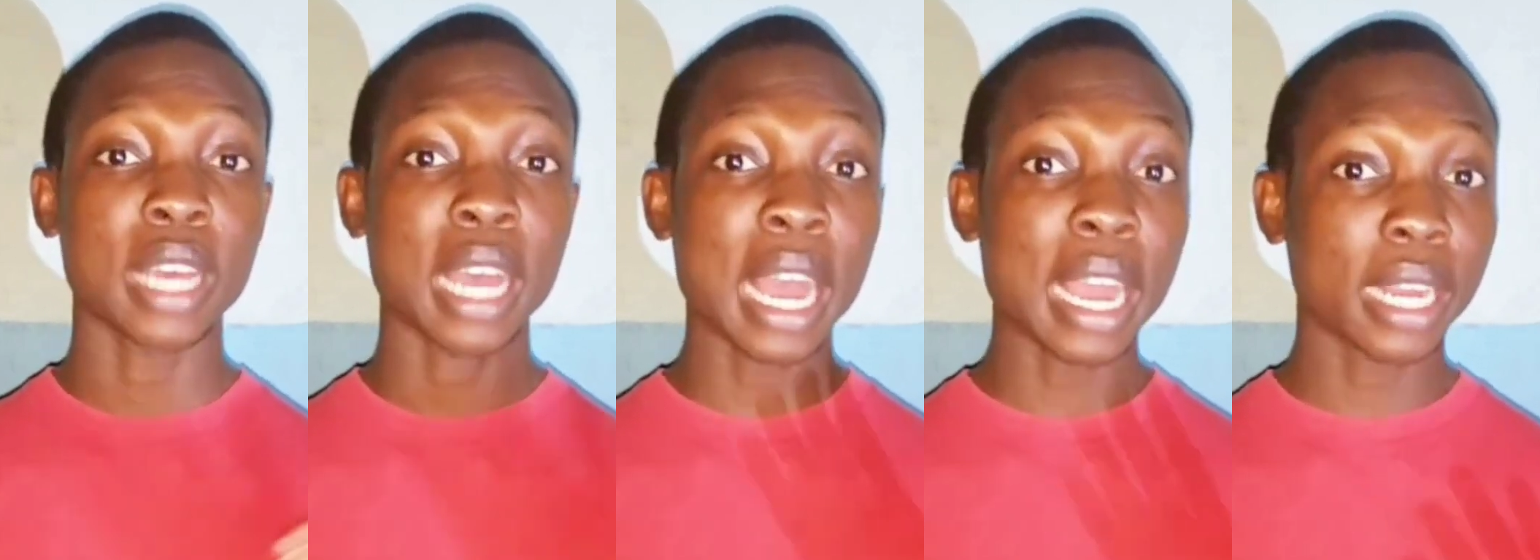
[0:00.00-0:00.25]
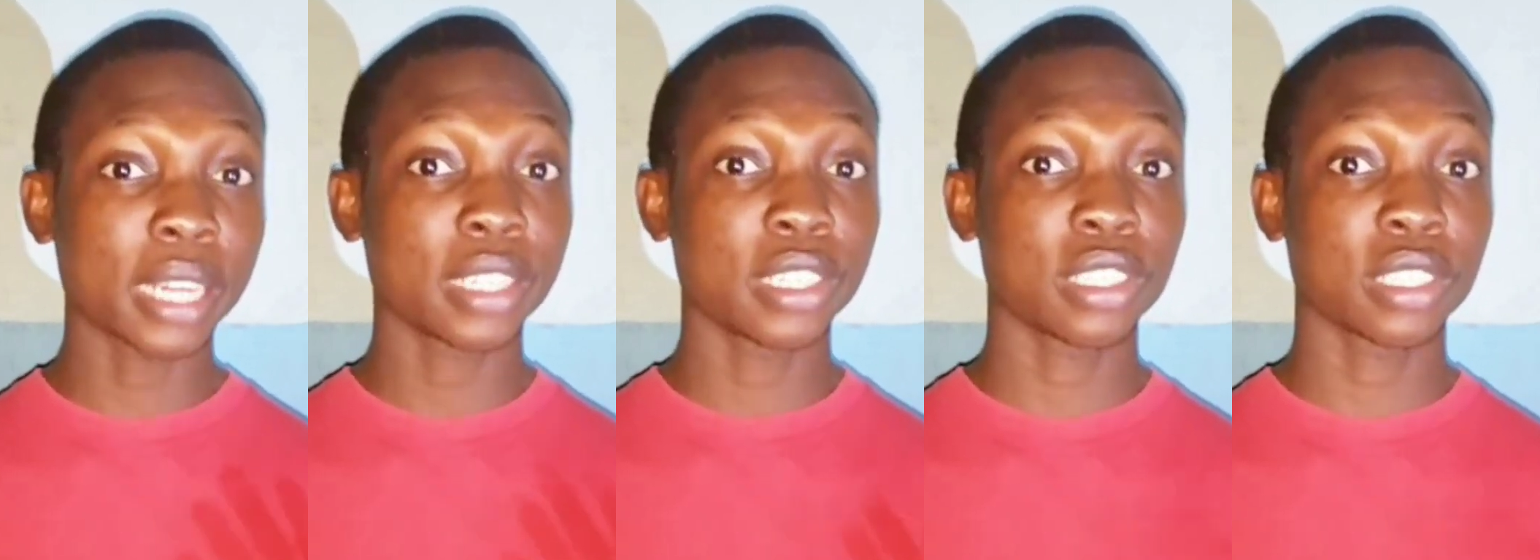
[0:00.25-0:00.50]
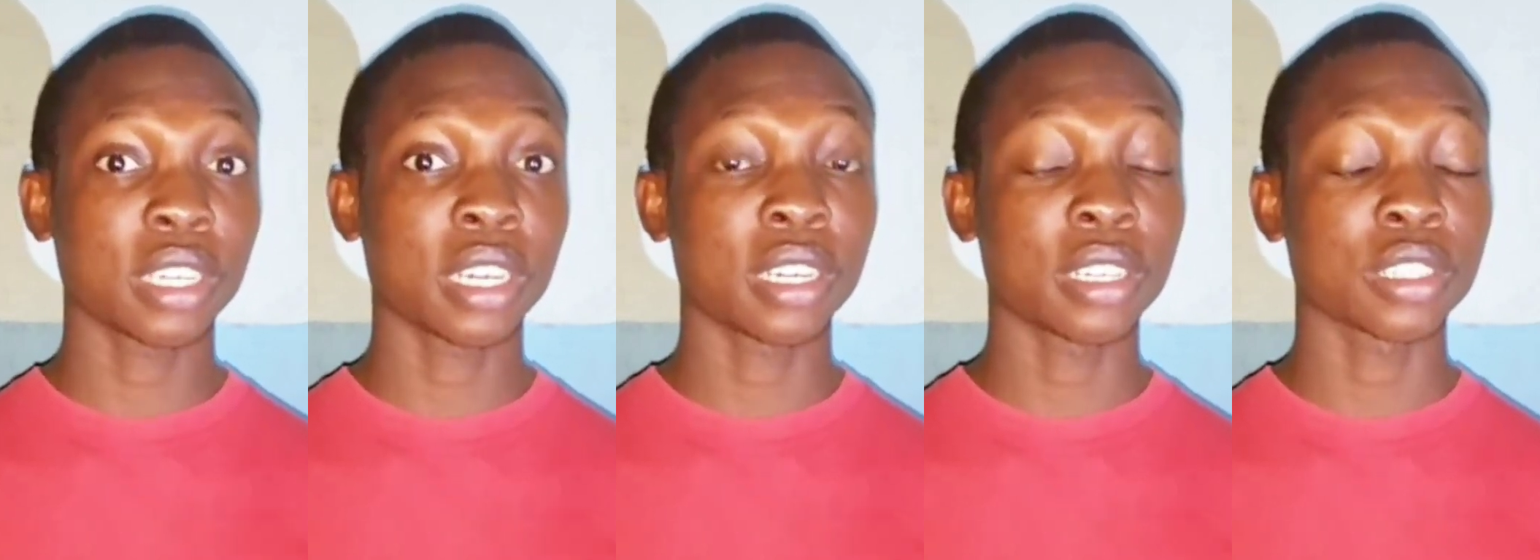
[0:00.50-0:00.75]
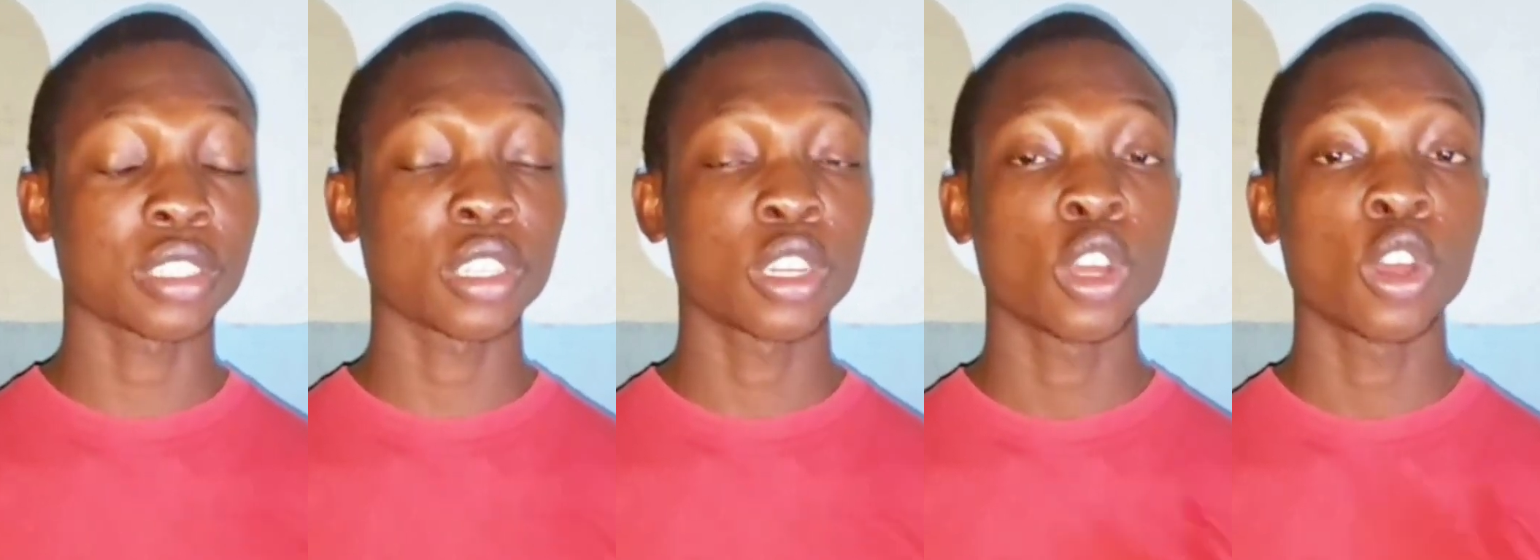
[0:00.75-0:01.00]
acne
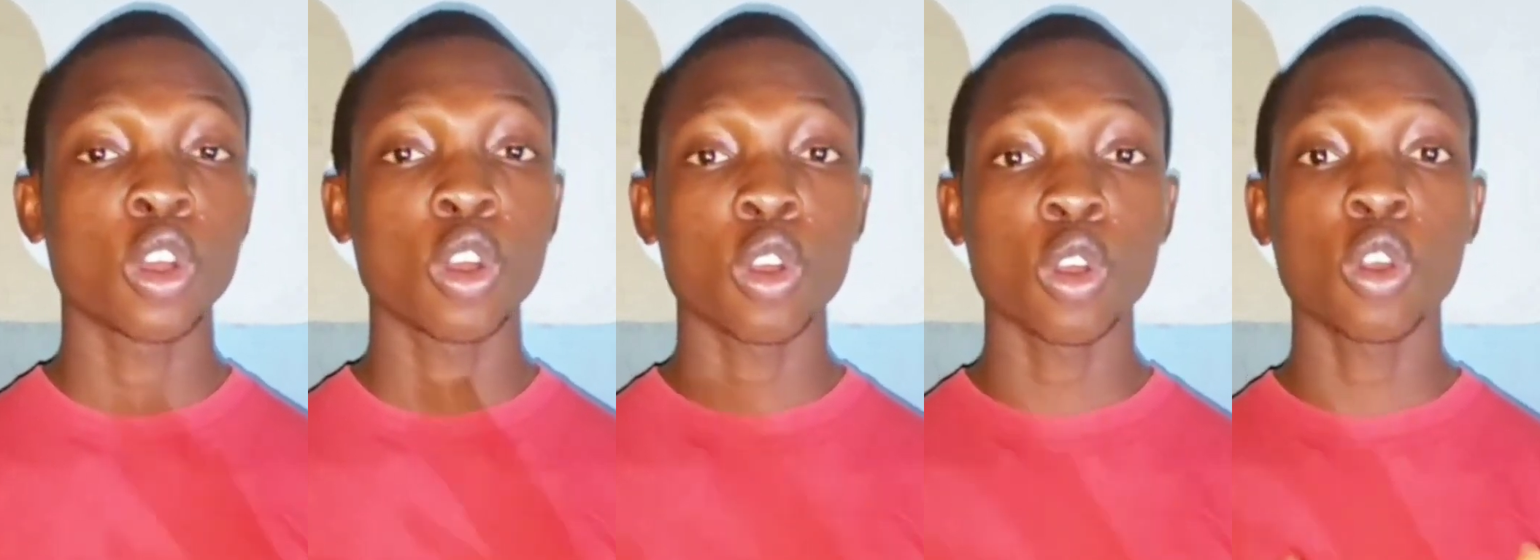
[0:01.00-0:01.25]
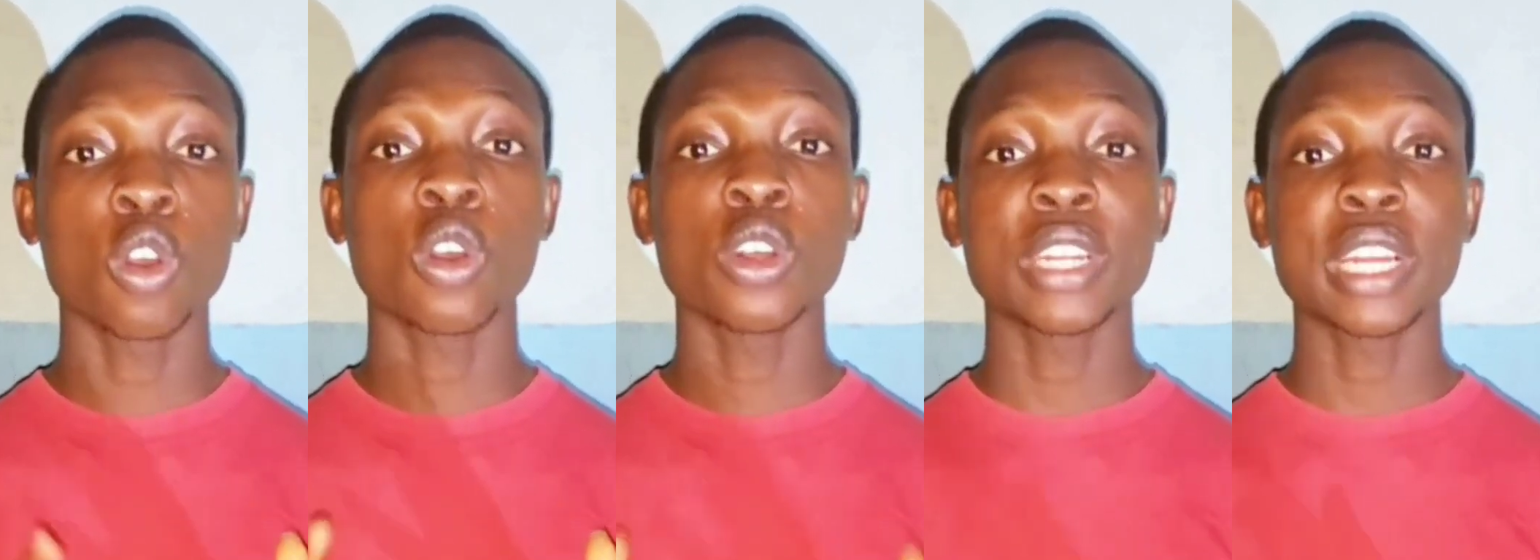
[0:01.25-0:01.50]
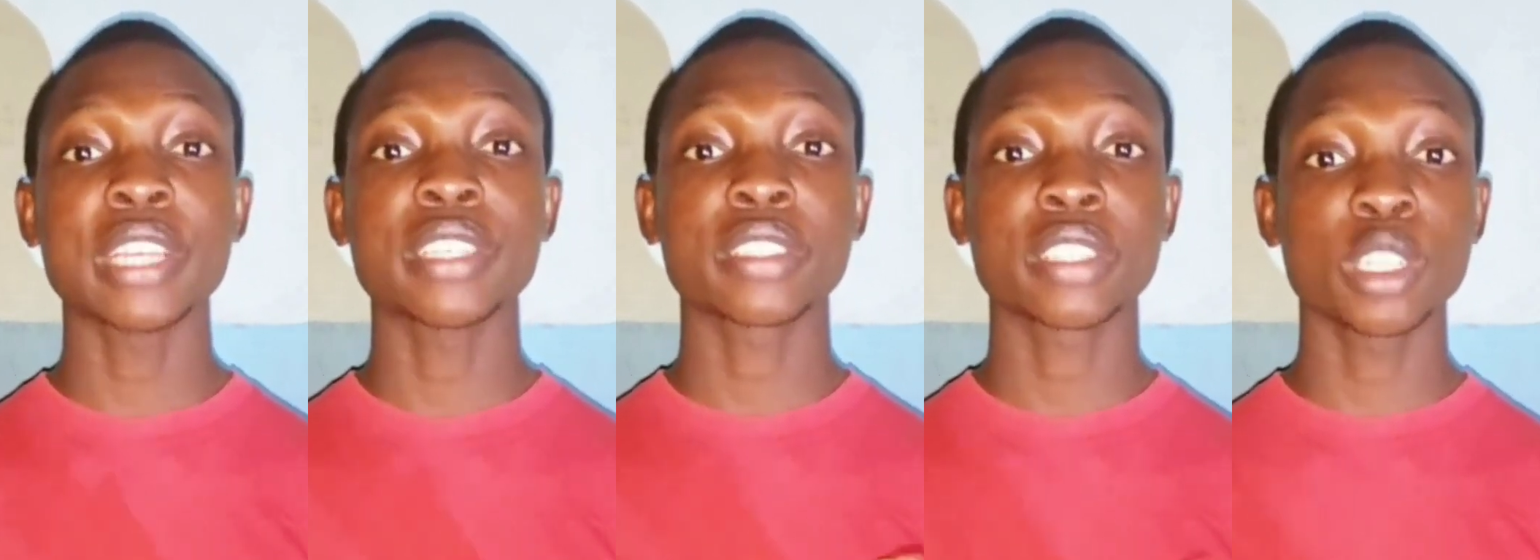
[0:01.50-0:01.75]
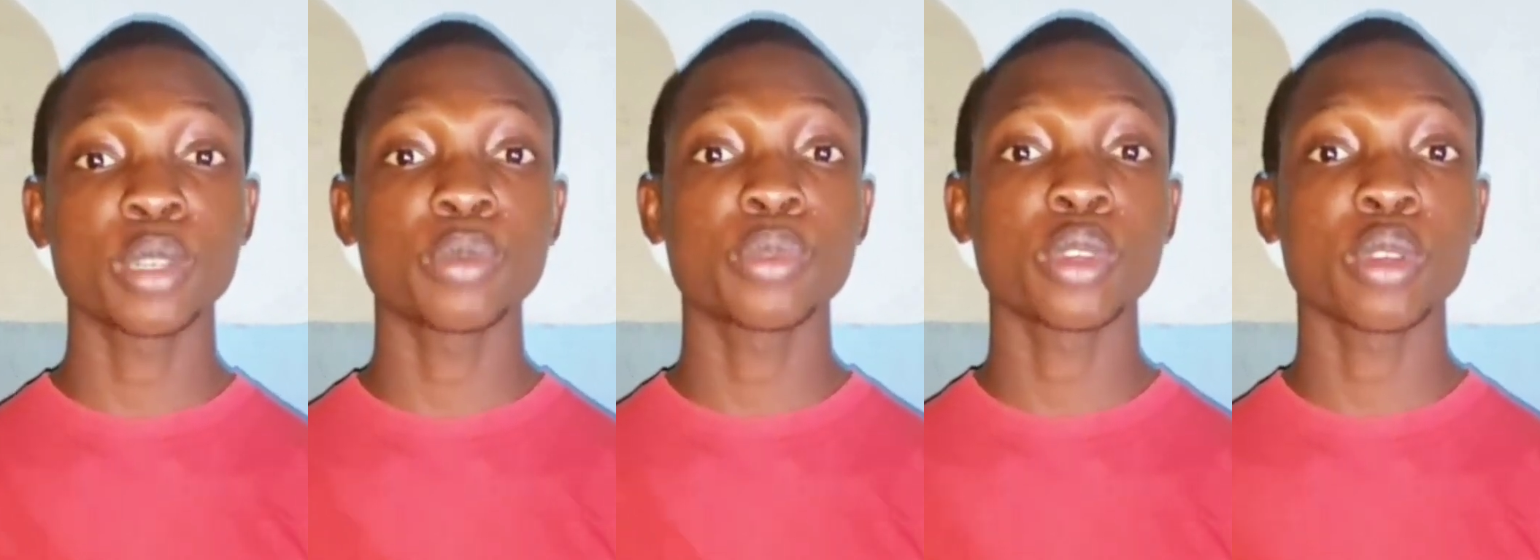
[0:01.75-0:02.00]
scars or other
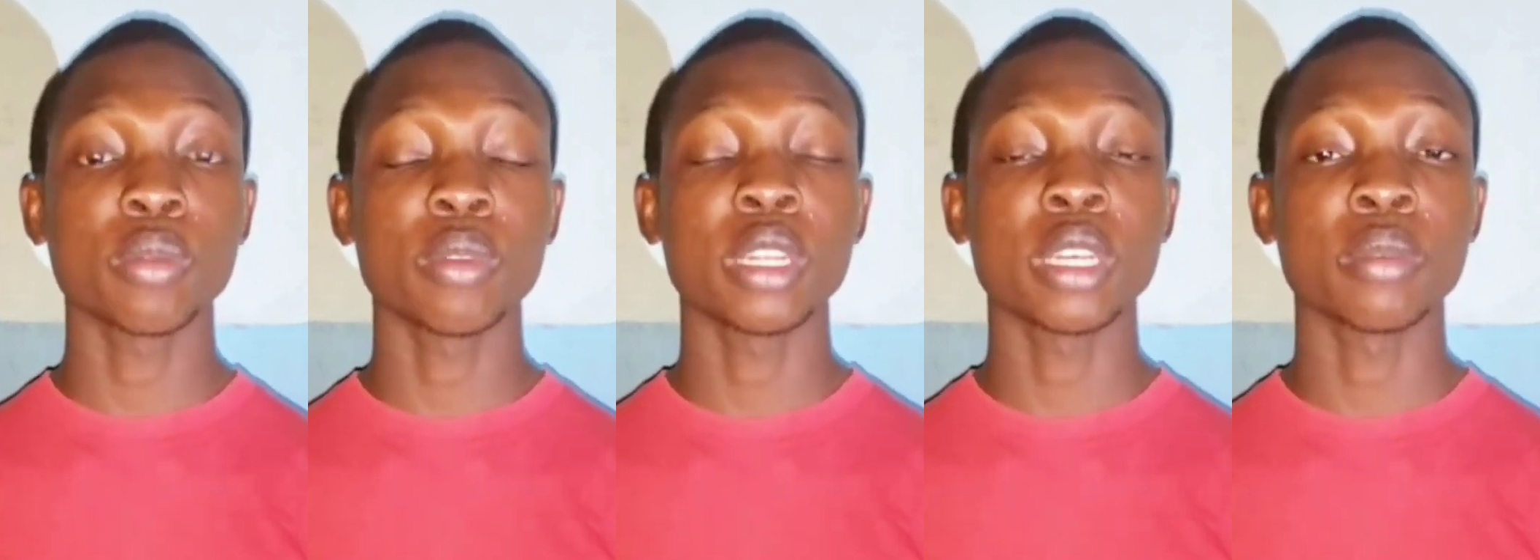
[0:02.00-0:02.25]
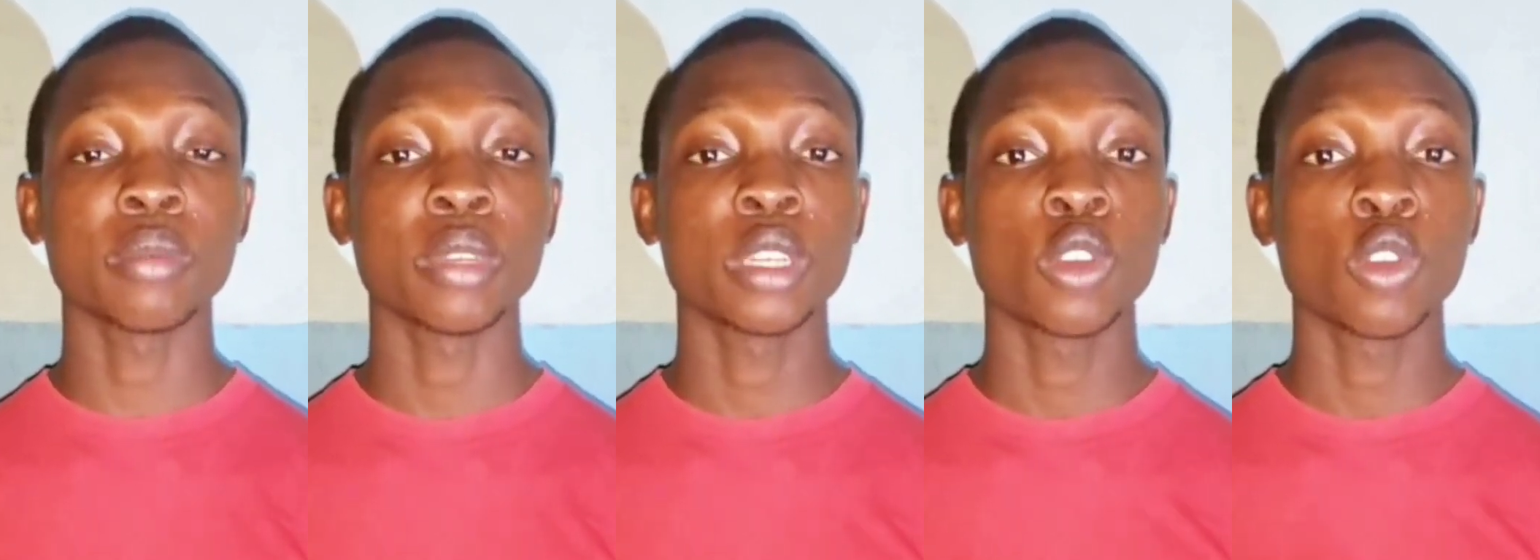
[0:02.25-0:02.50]
skin problem,